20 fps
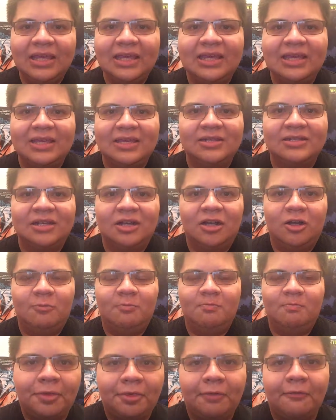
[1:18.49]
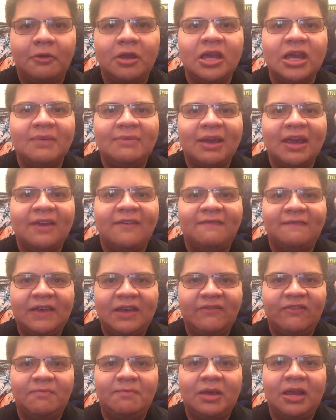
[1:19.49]
is on three of my
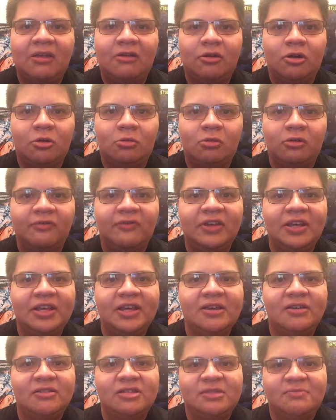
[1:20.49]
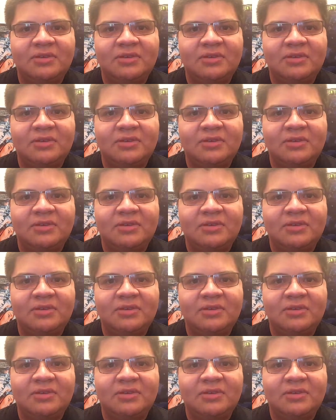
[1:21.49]
favorite paranormal videos,